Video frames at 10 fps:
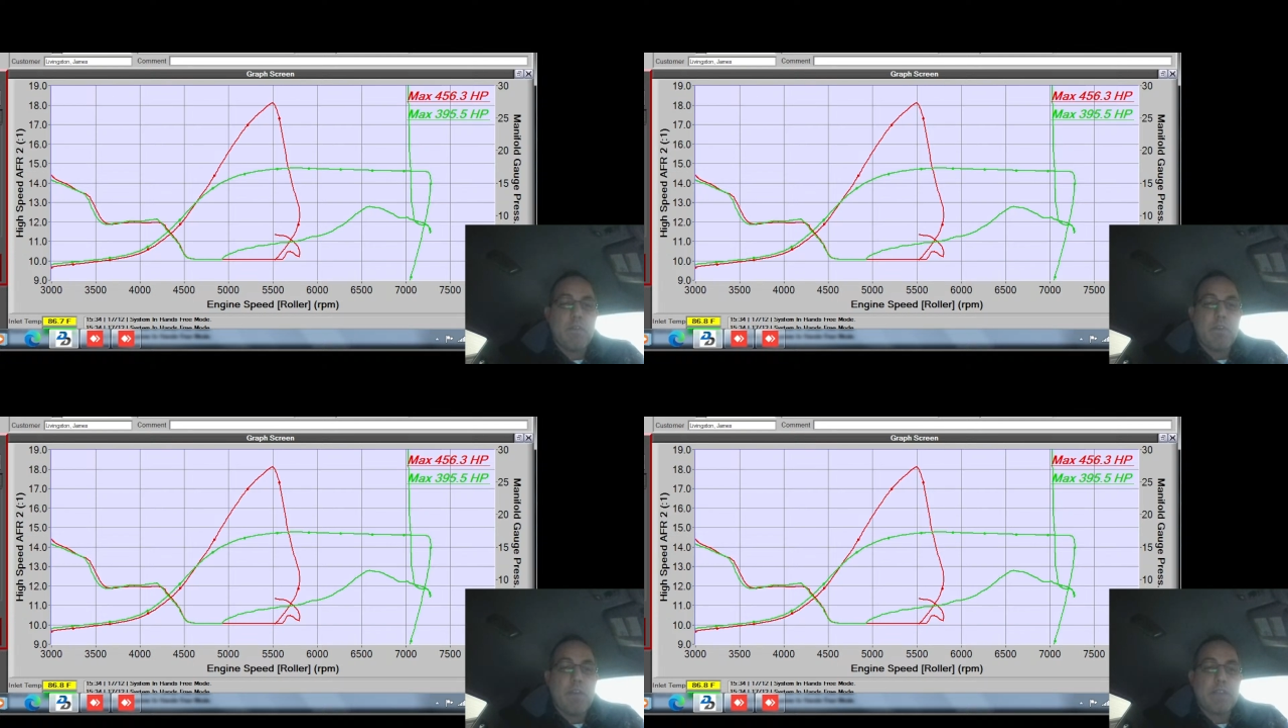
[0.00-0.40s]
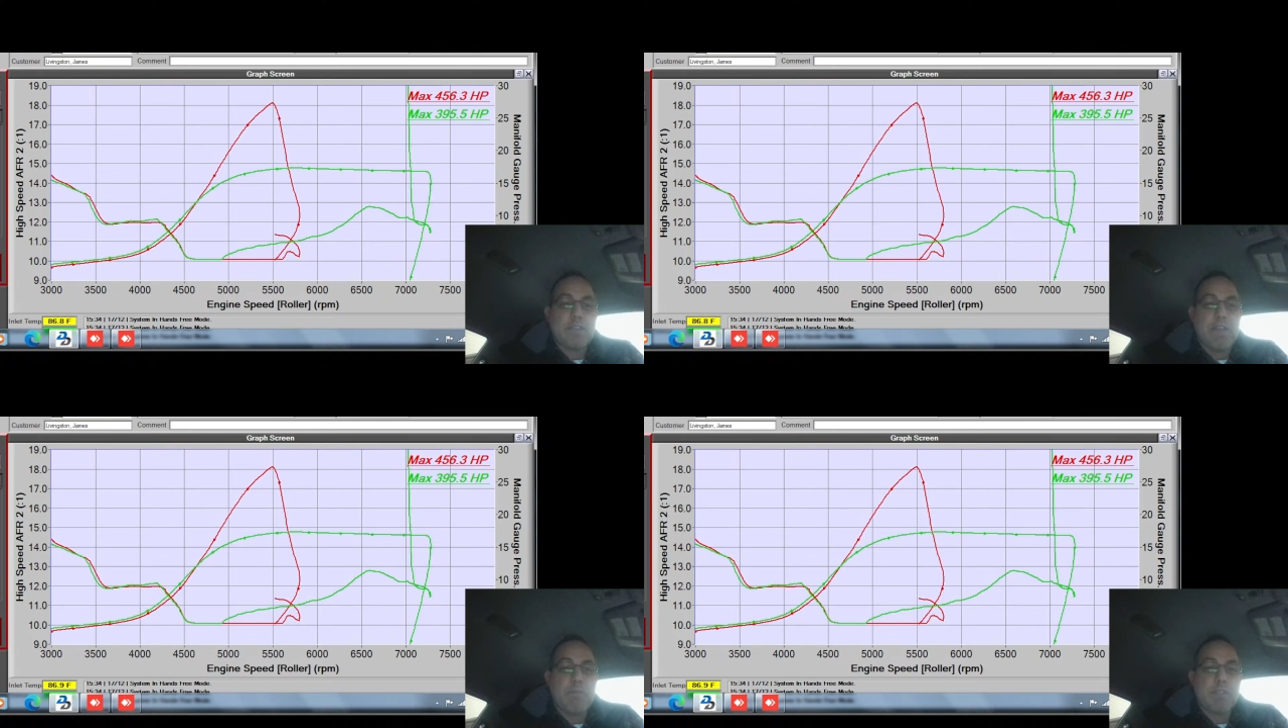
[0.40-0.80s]
Yeah, see,
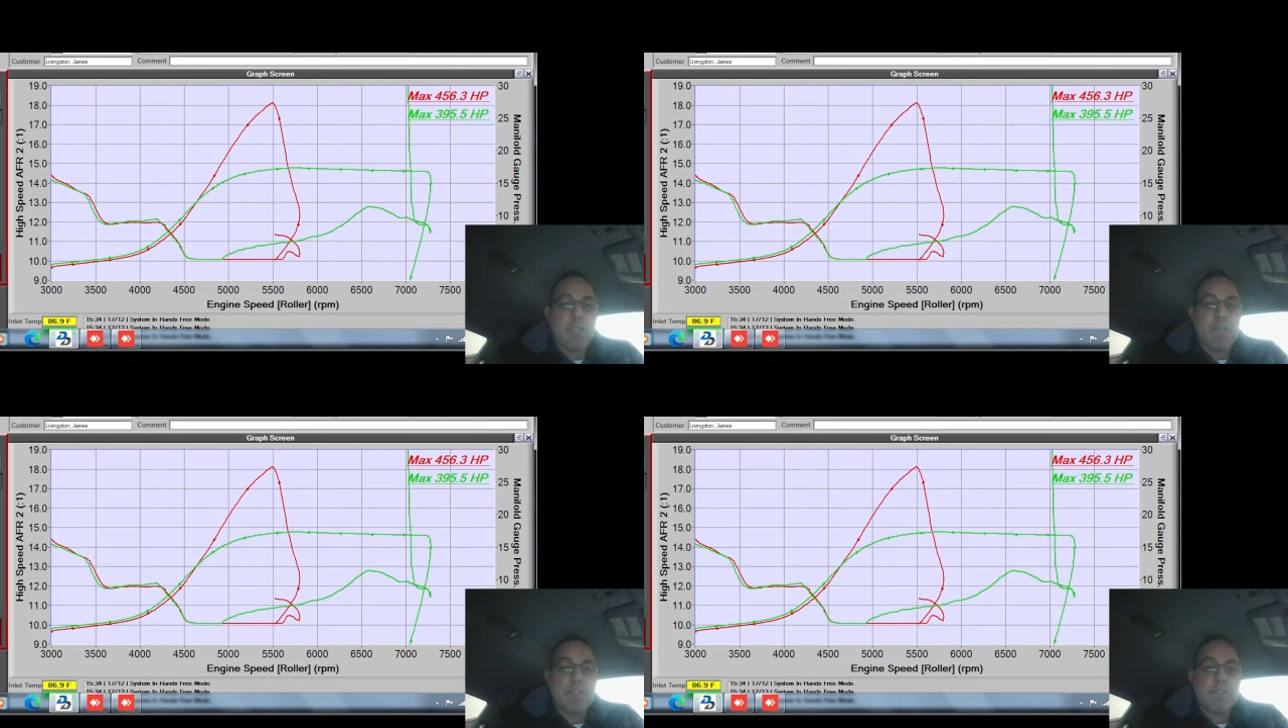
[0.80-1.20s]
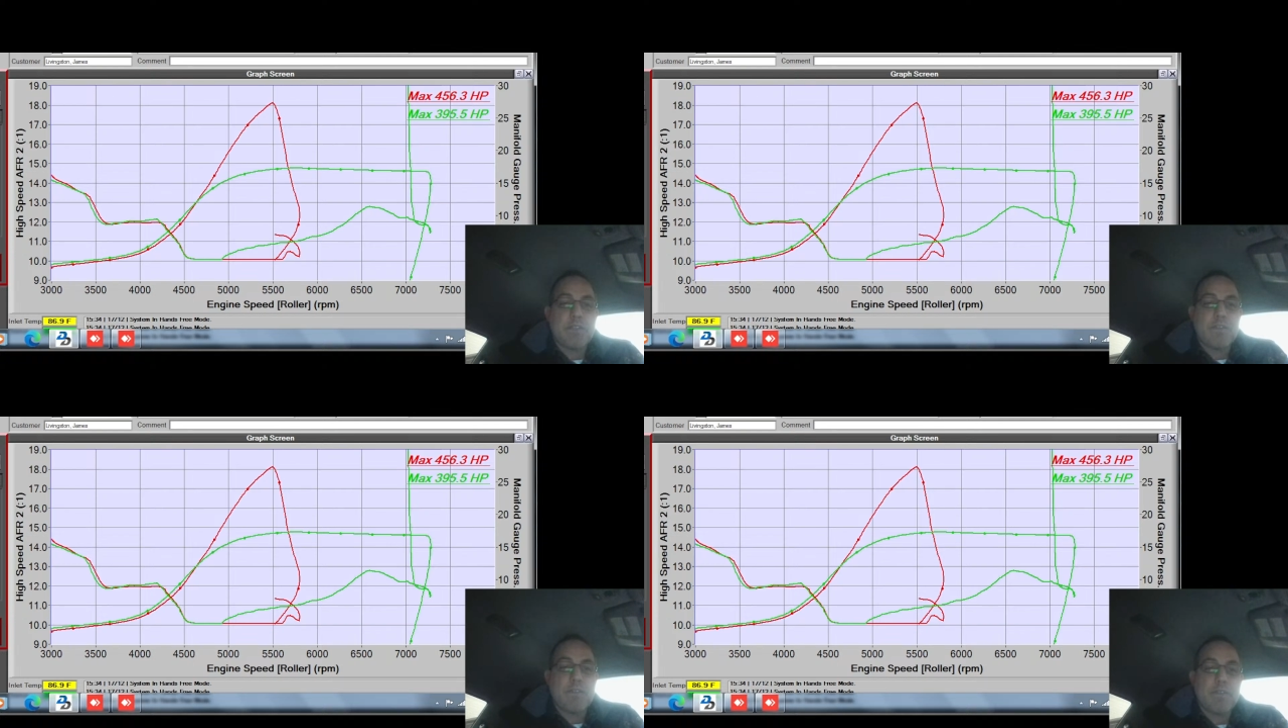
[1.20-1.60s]
that one's less.
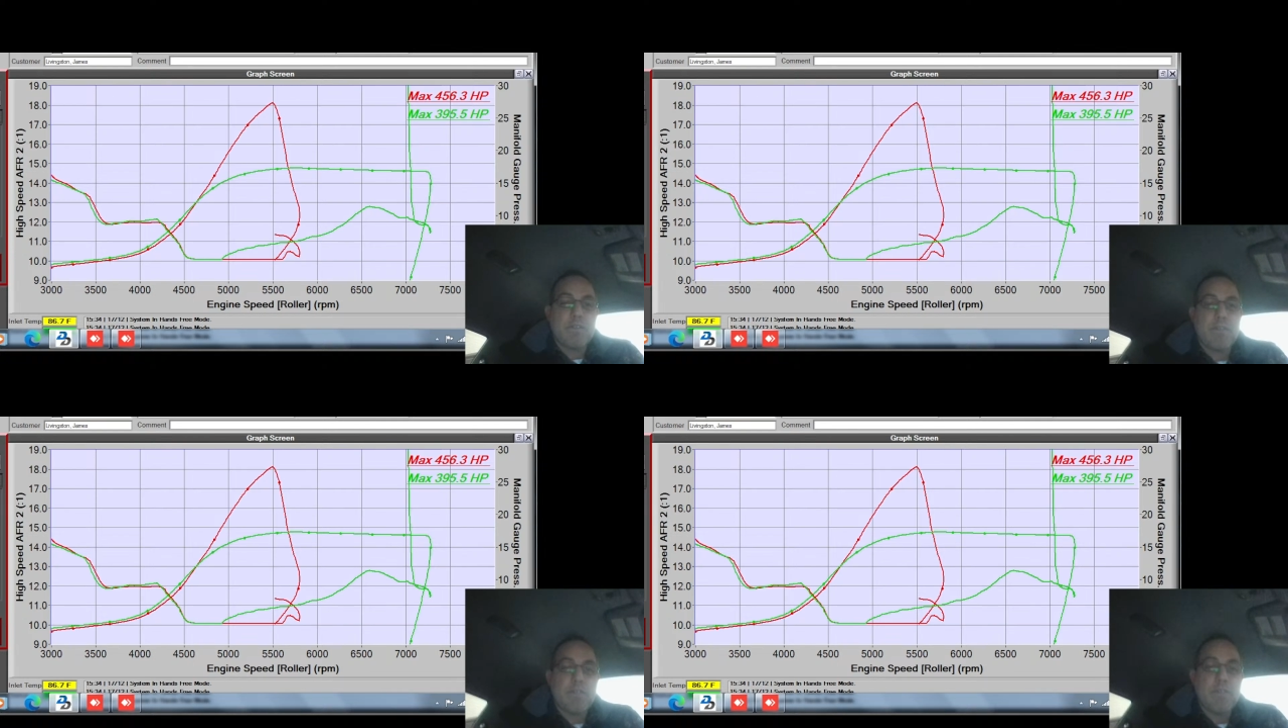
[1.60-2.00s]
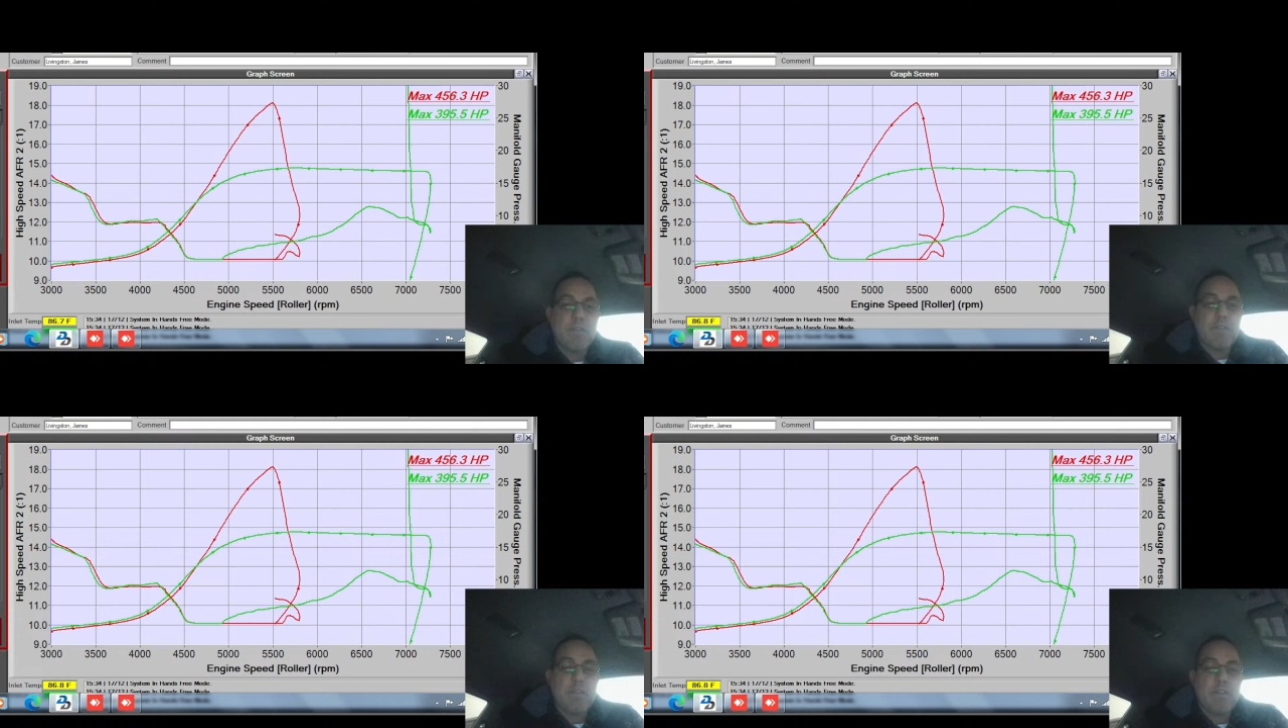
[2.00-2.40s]

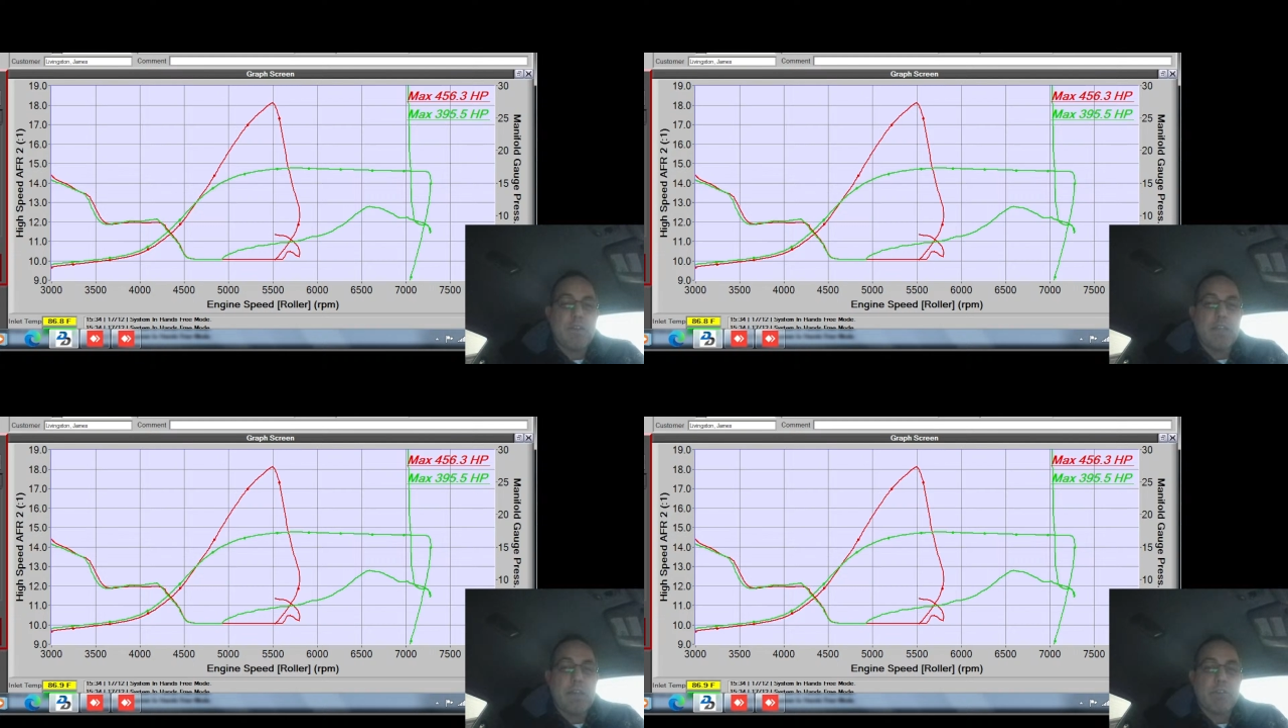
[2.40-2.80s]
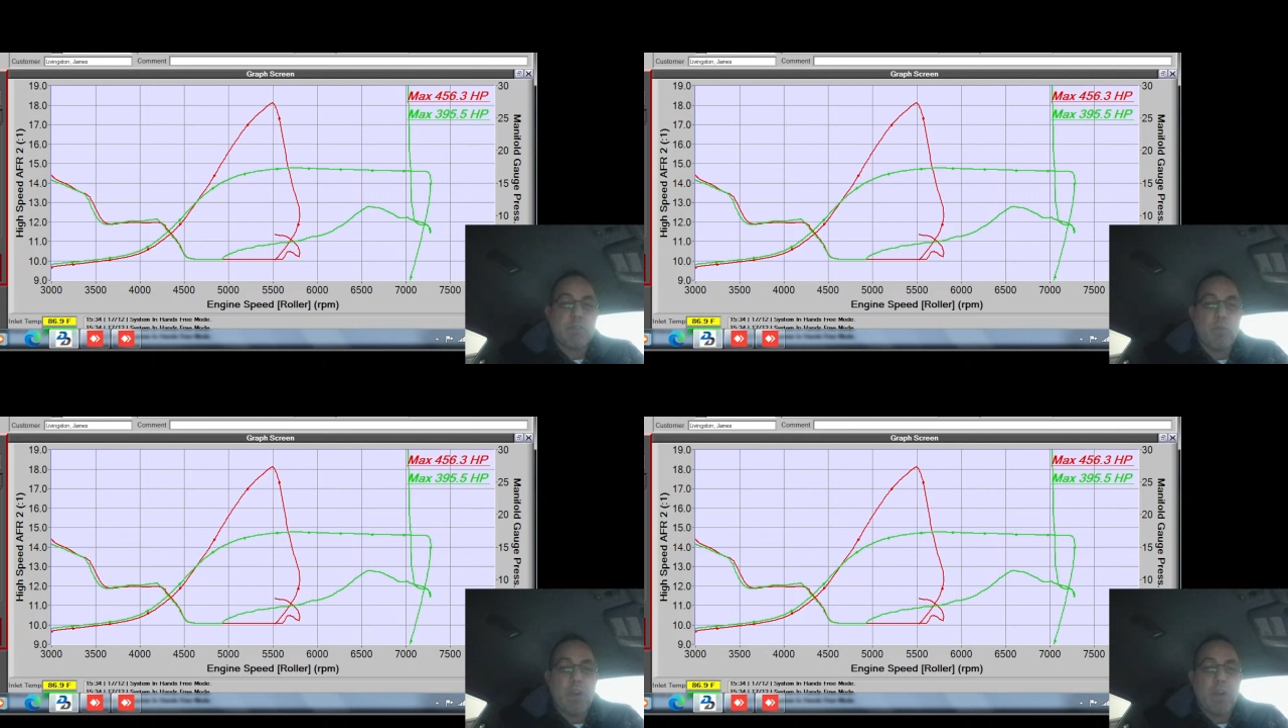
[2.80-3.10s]
And that one's more.